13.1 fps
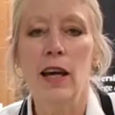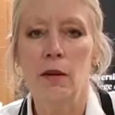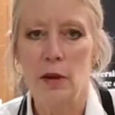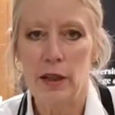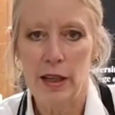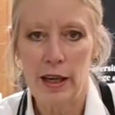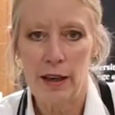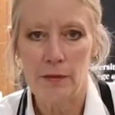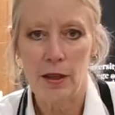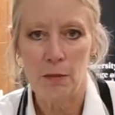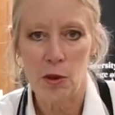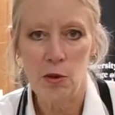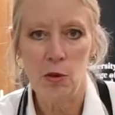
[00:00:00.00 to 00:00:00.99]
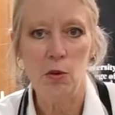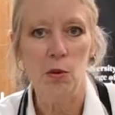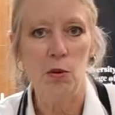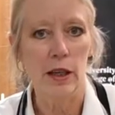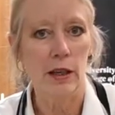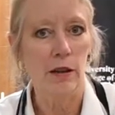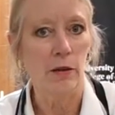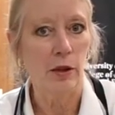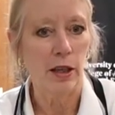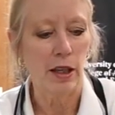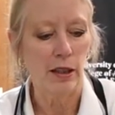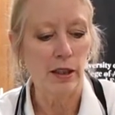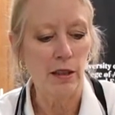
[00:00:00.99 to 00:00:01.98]
and we're going to have them cool, and then we're
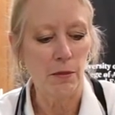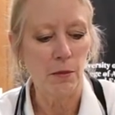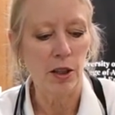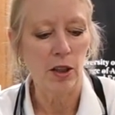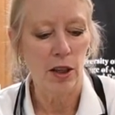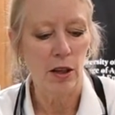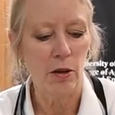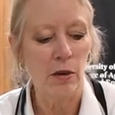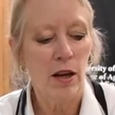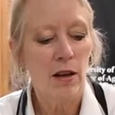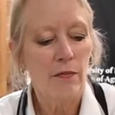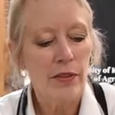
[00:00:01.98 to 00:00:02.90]
going to leave them alone.